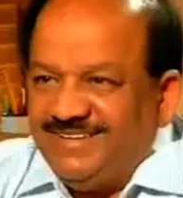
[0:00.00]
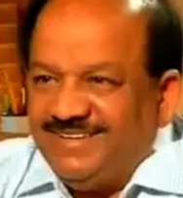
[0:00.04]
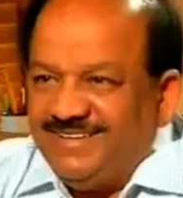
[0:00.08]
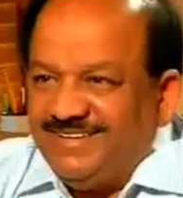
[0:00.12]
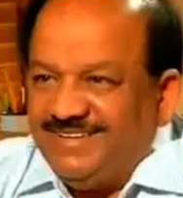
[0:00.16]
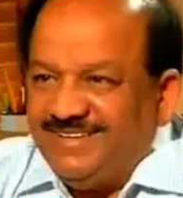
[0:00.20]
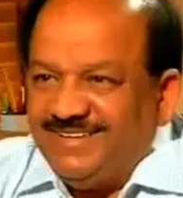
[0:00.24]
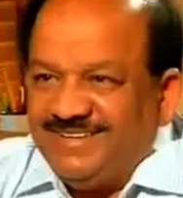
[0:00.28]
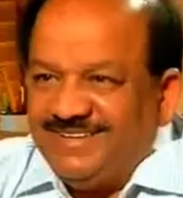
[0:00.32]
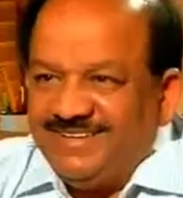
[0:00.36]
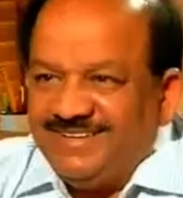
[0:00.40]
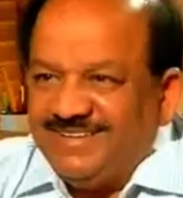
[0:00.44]
without
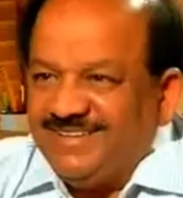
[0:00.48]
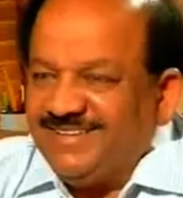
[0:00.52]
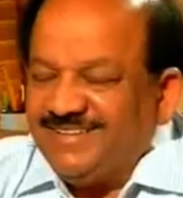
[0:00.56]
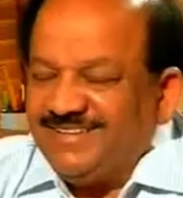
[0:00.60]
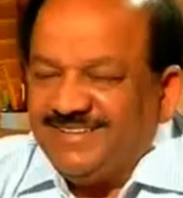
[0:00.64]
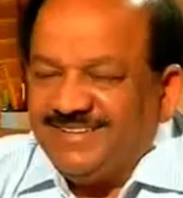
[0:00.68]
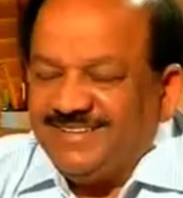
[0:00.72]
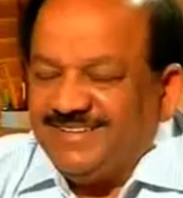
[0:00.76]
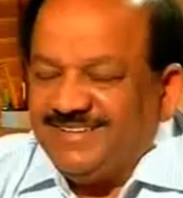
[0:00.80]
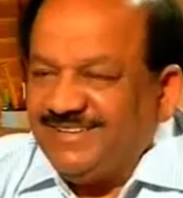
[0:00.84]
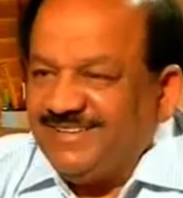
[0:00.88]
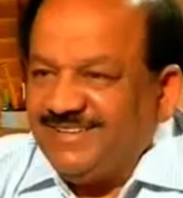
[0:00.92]
the
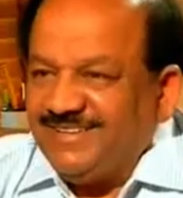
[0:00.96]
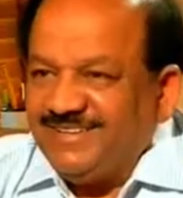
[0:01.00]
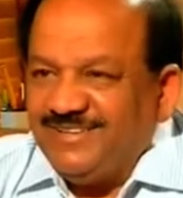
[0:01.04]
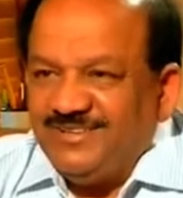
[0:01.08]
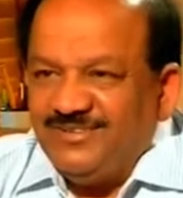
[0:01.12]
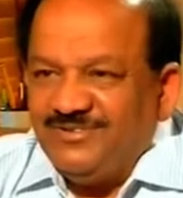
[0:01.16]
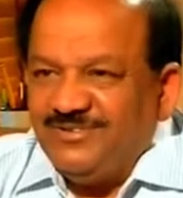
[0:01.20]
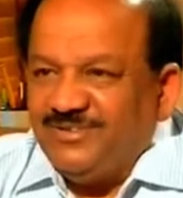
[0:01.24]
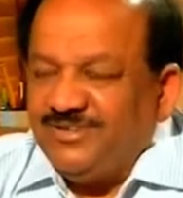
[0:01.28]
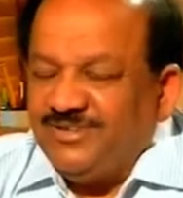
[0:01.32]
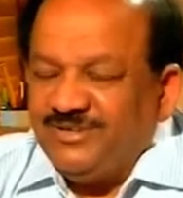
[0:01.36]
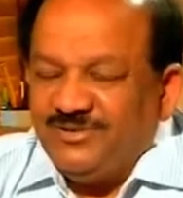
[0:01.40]
specialist
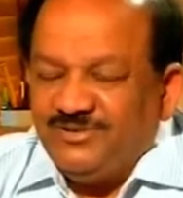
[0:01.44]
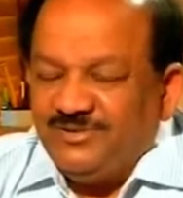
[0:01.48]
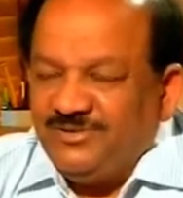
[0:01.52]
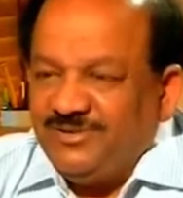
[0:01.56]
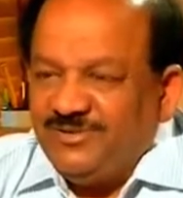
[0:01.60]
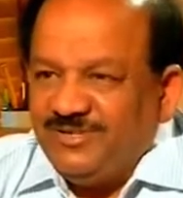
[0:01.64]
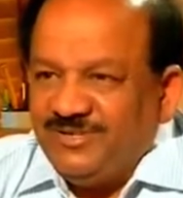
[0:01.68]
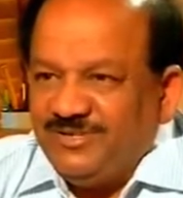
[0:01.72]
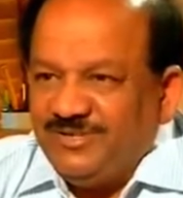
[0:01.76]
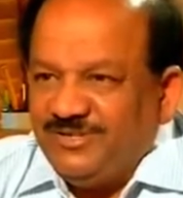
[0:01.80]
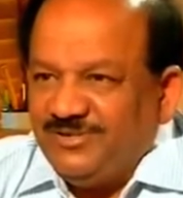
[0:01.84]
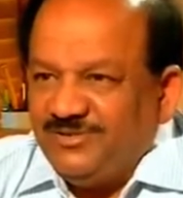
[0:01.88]
knowledge. You see,
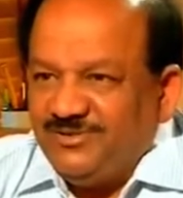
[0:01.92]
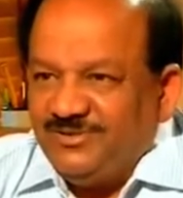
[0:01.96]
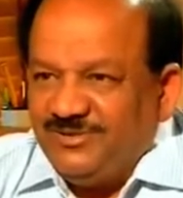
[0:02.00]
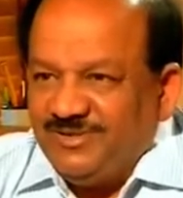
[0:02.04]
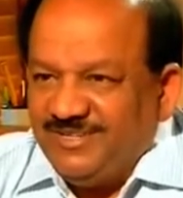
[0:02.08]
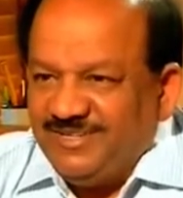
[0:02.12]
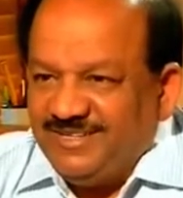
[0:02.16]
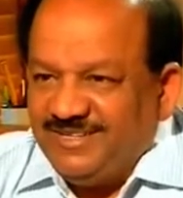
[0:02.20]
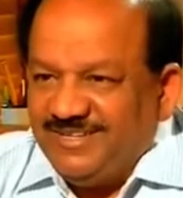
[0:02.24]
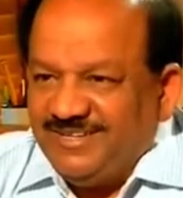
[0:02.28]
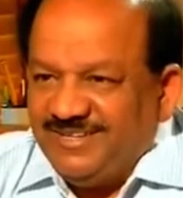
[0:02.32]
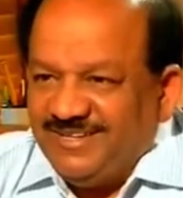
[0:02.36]
you see, you
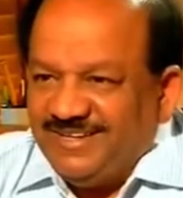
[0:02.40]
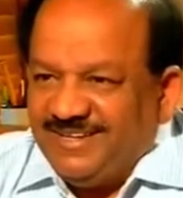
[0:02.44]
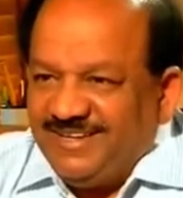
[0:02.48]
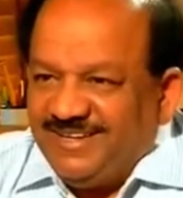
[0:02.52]
see,